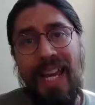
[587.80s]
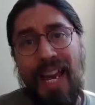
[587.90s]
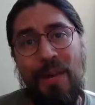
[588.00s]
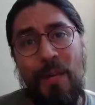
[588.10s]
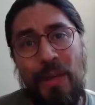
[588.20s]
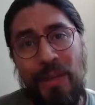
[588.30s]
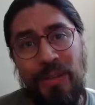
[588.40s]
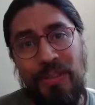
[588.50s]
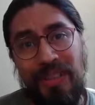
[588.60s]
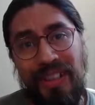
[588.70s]
And I
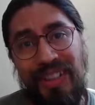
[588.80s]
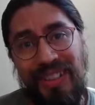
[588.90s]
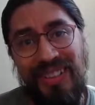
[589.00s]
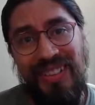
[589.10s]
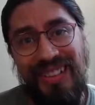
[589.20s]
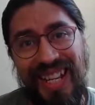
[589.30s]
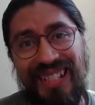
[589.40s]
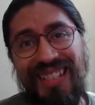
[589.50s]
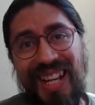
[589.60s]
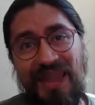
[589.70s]
will see
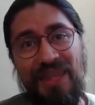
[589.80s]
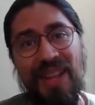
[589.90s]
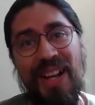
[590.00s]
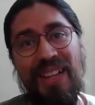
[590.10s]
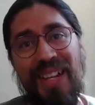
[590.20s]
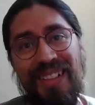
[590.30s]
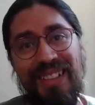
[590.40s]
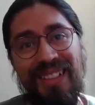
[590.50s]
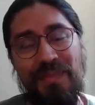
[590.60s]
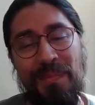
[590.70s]
you next time.
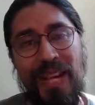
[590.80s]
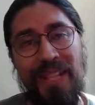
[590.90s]
All right.